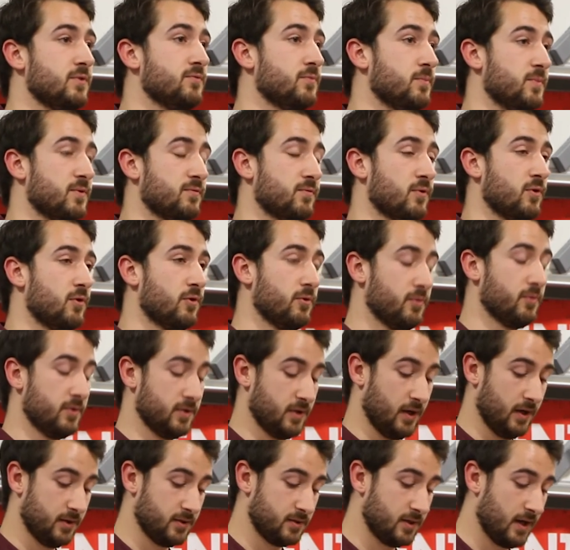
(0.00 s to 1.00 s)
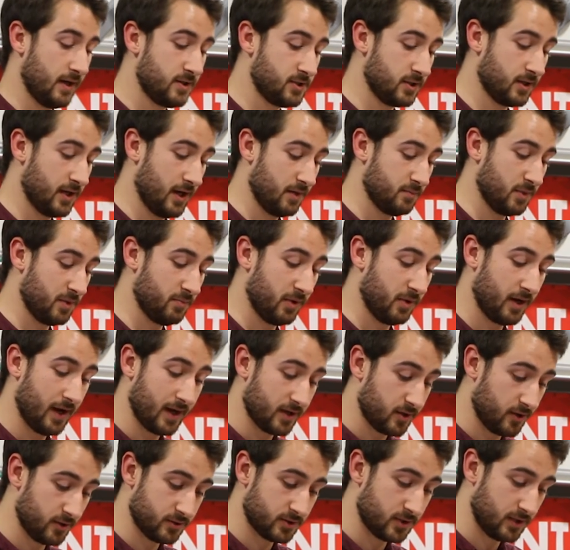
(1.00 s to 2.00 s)
from the floor and, and educate me, but I
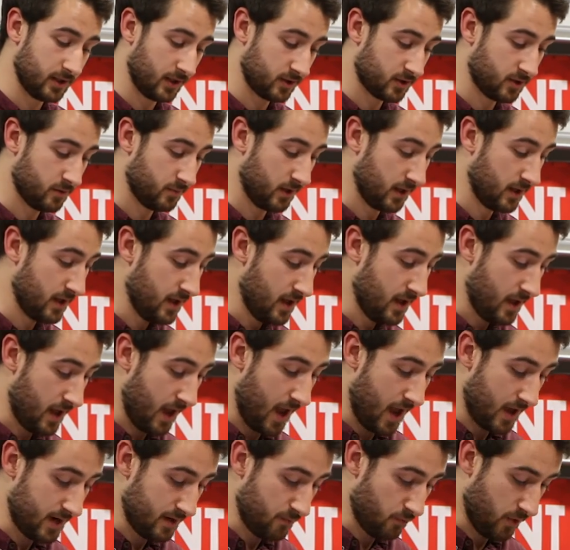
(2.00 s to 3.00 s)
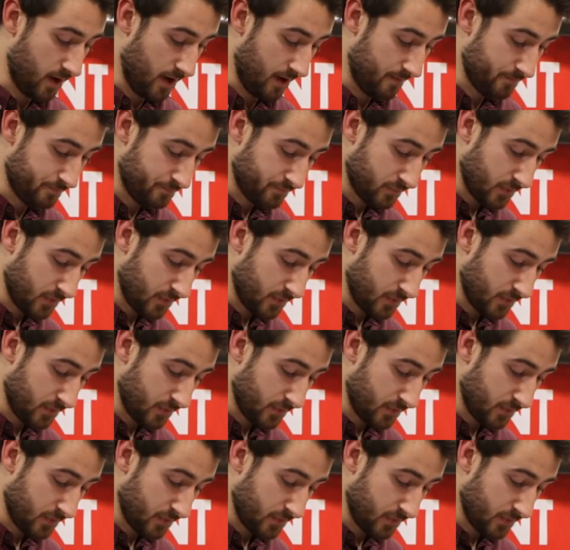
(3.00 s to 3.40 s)
can't see that coming anywhere.